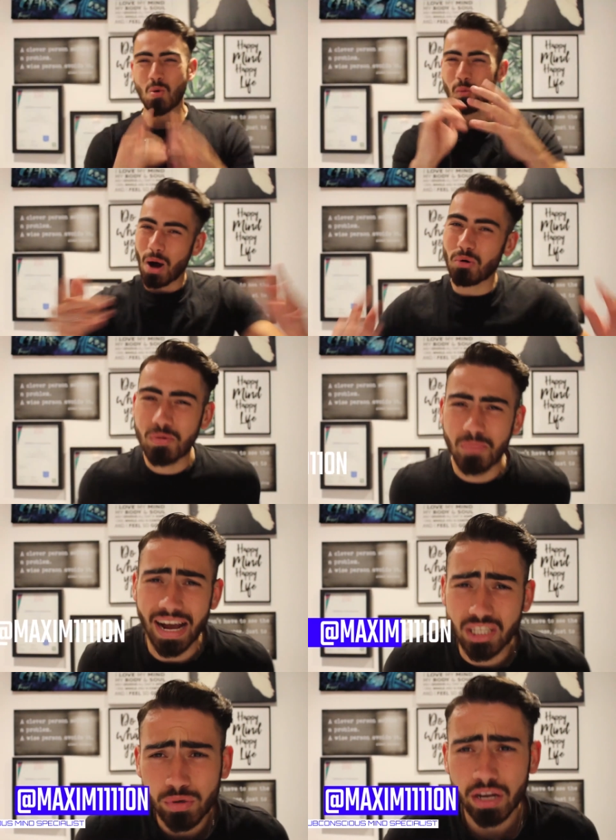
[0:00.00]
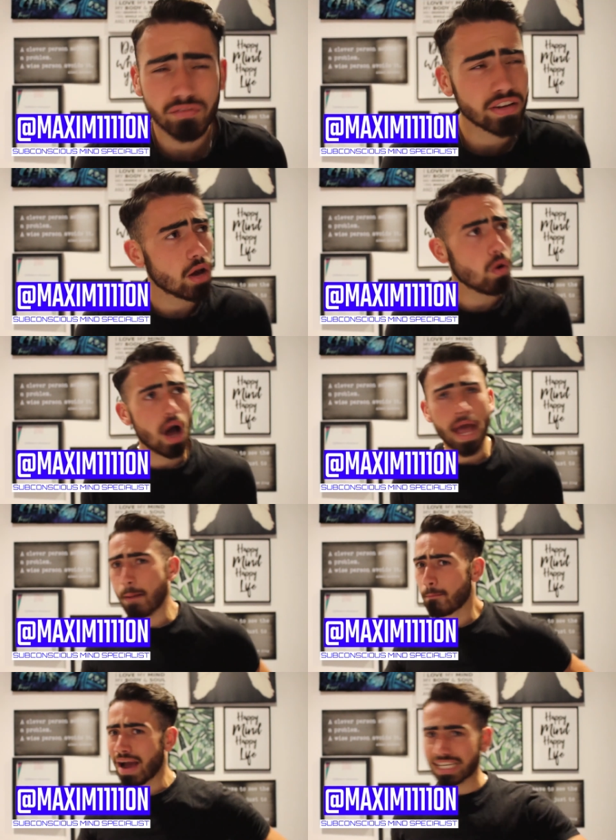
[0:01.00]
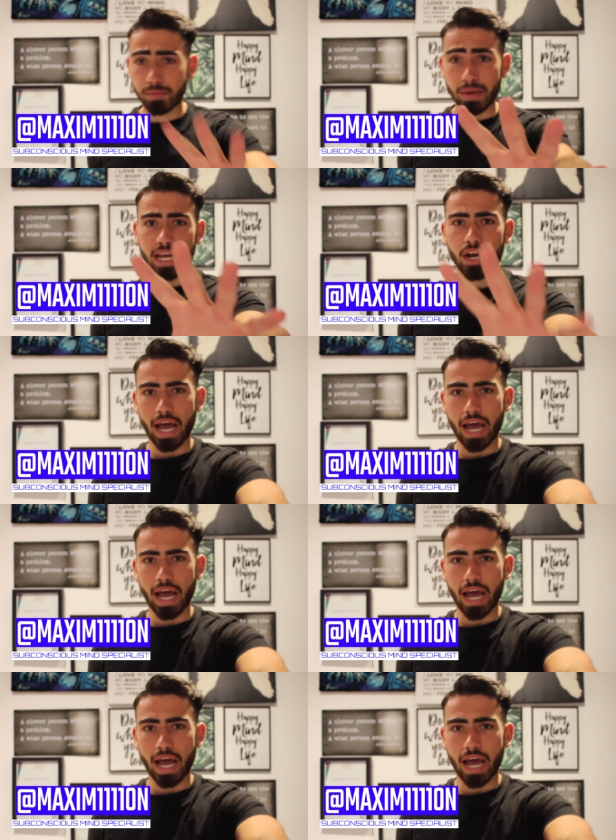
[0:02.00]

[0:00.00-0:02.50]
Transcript: Welcome back to another video. I am Maximilian.